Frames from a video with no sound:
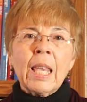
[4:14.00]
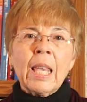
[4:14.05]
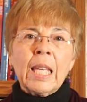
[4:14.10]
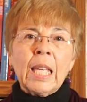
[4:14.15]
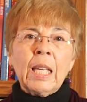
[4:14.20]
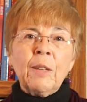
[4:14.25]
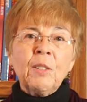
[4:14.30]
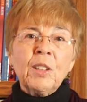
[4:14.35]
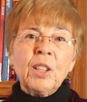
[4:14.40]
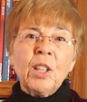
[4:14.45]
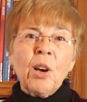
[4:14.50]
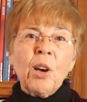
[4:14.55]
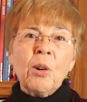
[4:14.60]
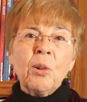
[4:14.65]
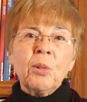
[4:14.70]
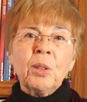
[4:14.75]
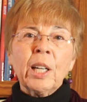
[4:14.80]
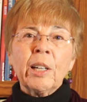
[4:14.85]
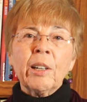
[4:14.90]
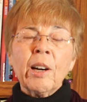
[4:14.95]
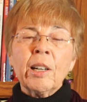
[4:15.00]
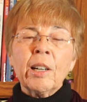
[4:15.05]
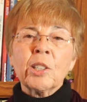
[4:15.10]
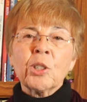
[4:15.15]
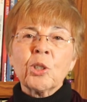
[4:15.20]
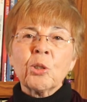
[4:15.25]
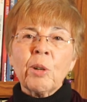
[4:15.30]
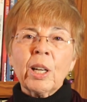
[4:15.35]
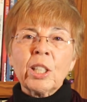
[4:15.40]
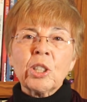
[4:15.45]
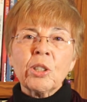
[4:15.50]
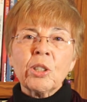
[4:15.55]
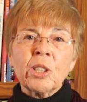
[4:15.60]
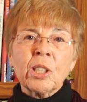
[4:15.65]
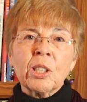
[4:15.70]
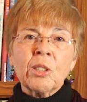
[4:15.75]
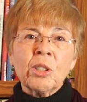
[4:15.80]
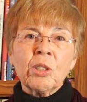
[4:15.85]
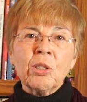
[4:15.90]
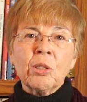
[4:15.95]
Even though there are instructions
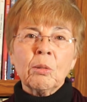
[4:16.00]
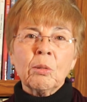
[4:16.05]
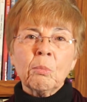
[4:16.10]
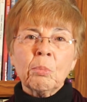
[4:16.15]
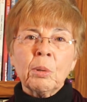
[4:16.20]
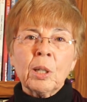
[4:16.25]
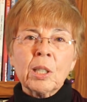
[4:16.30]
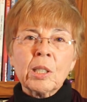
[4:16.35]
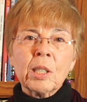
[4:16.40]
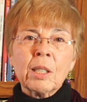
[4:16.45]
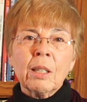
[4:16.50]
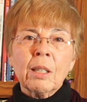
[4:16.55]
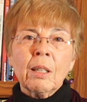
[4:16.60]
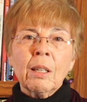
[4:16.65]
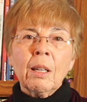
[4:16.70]
in student books,